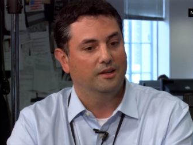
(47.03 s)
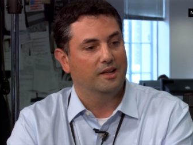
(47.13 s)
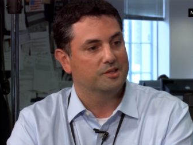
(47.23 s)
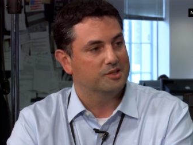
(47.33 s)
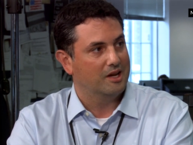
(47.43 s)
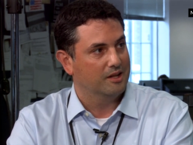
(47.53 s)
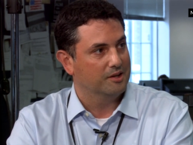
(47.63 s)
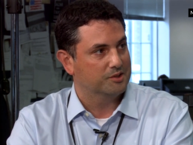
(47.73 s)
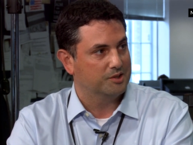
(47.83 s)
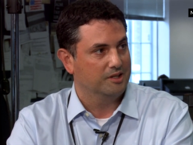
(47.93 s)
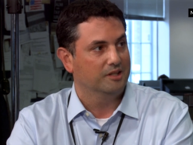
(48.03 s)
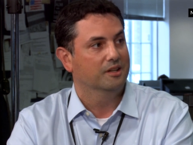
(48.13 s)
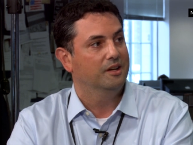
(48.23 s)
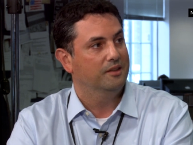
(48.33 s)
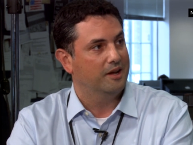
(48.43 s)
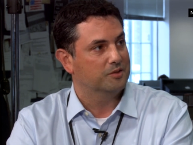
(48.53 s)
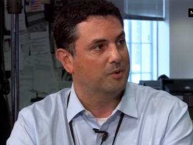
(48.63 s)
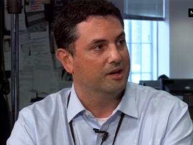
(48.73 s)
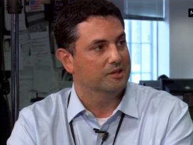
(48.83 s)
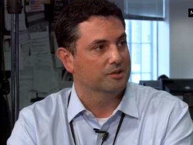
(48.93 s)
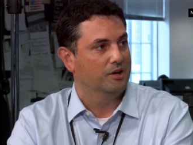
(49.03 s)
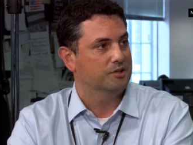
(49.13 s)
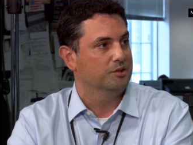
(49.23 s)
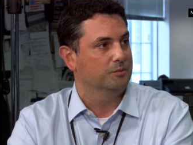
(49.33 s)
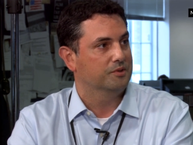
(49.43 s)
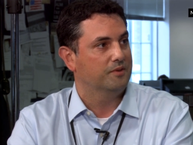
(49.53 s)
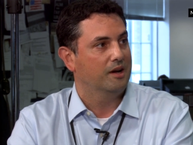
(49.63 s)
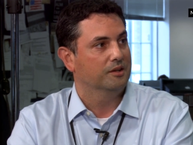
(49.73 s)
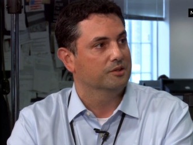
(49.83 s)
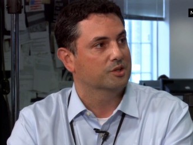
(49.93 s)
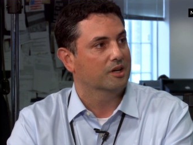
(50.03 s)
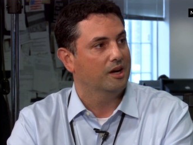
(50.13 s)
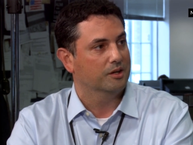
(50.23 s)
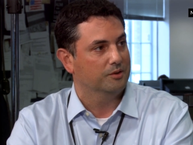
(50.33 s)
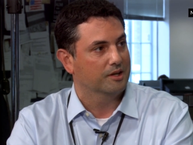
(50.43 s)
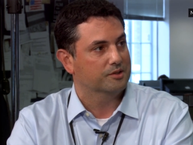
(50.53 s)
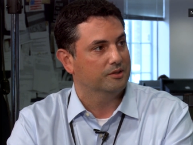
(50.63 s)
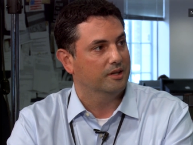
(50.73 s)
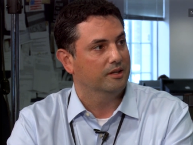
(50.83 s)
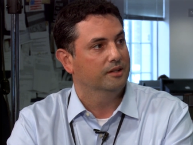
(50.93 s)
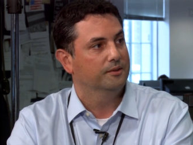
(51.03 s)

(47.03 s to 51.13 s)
That's his LLC. That's why his lawsuit was filed in Chicago yesterday.